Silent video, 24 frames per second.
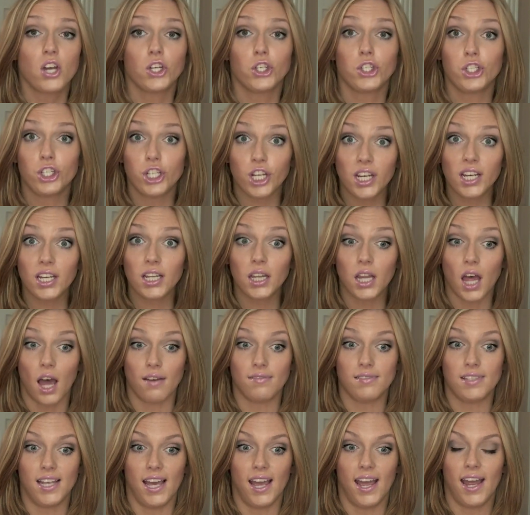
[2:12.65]
She
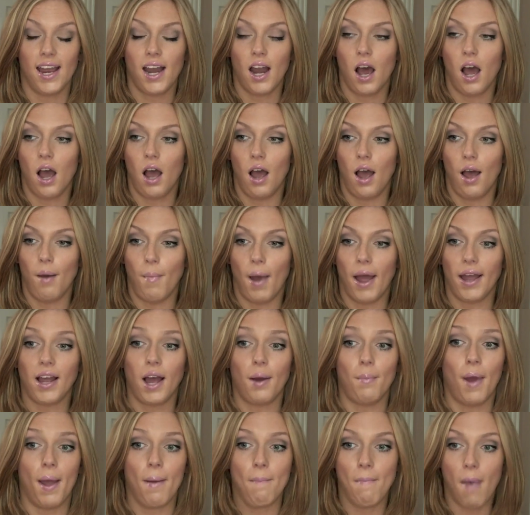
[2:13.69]
loves it. Um, I
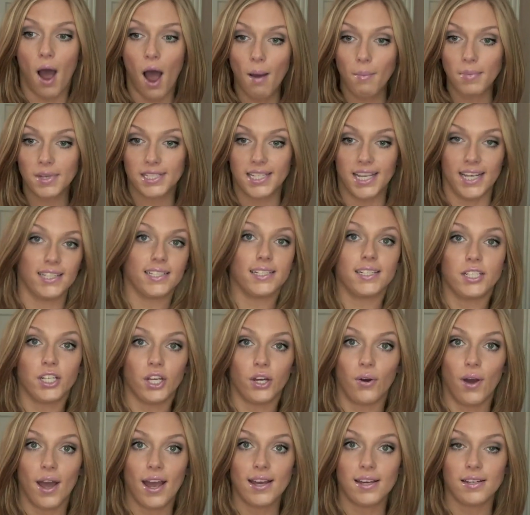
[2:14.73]
got my mom addicted
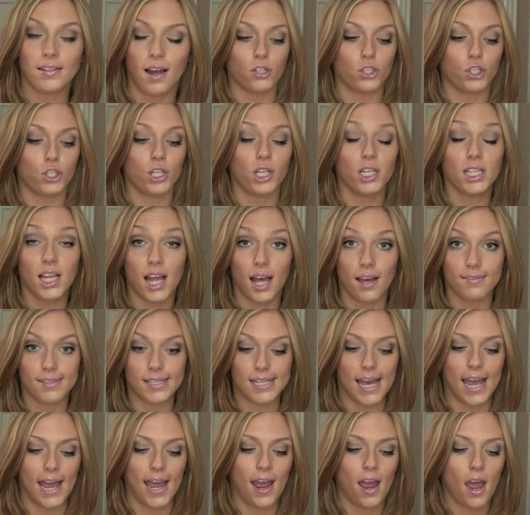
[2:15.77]
to it. She
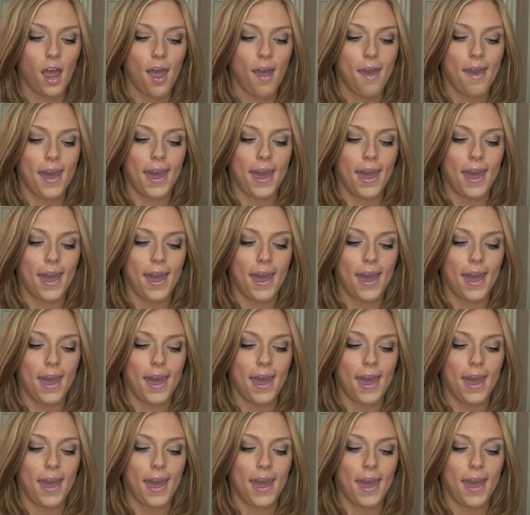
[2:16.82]
loves it.